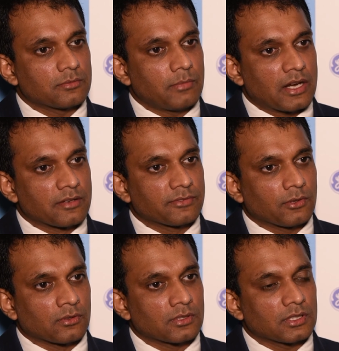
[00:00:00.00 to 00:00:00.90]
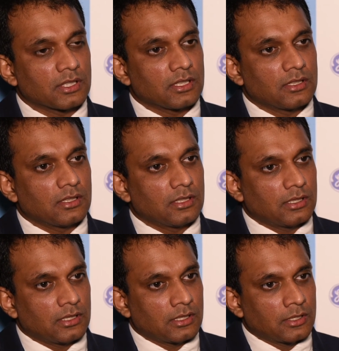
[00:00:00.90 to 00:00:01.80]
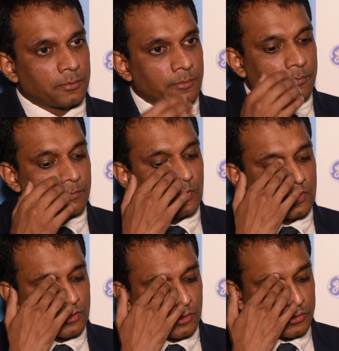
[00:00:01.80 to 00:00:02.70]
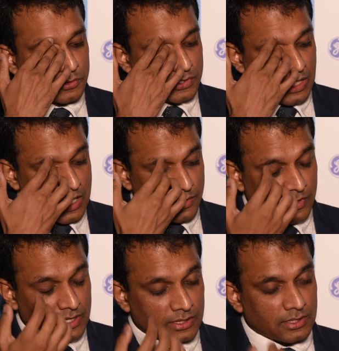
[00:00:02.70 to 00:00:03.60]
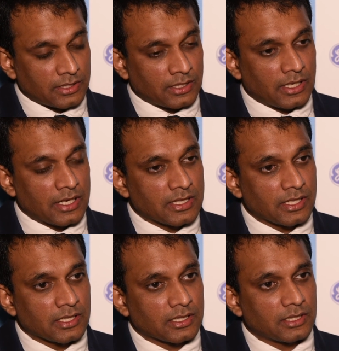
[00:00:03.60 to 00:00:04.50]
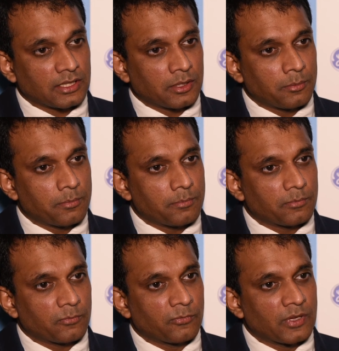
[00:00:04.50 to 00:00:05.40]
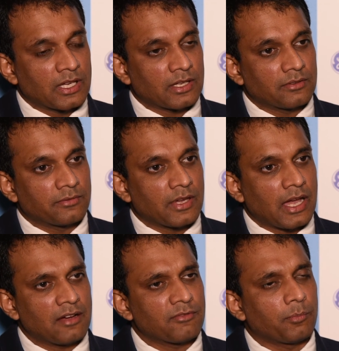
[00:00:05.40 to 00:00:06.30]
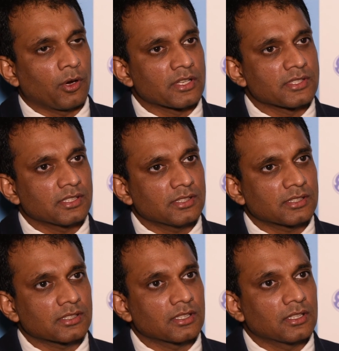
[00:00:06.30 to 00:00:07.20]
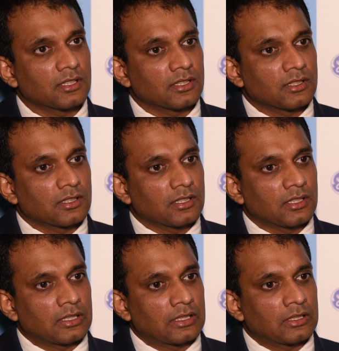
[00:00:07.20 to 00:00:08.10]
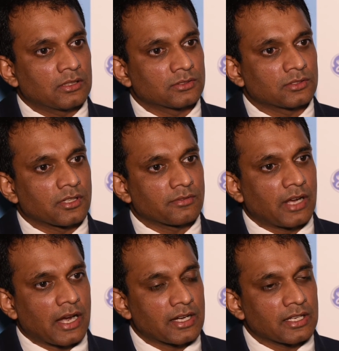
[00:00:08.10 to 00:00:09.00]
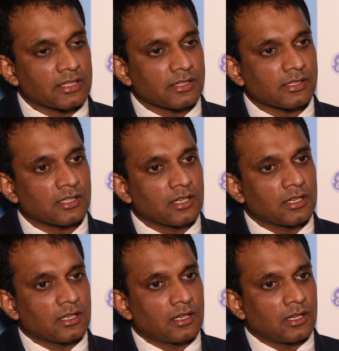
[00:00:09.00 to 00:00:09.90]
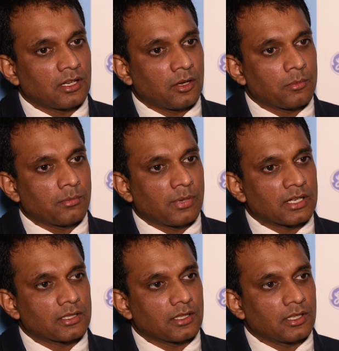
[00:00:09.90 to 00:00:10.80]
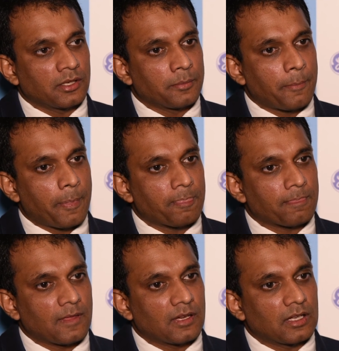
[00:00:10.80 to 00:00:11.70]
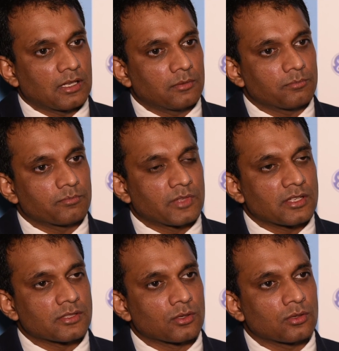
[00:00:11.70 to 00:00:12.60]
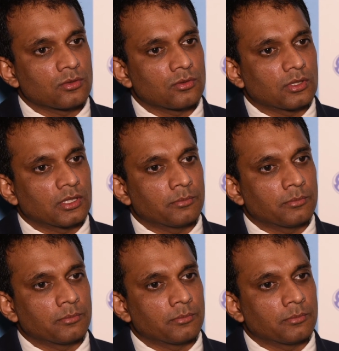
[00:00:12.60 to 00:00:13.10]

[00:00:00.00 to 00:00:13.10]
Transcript: are manifold. Um, so to start with, uh, I think uh, we, we have policies, uh, sort of guidelines, but um, there is no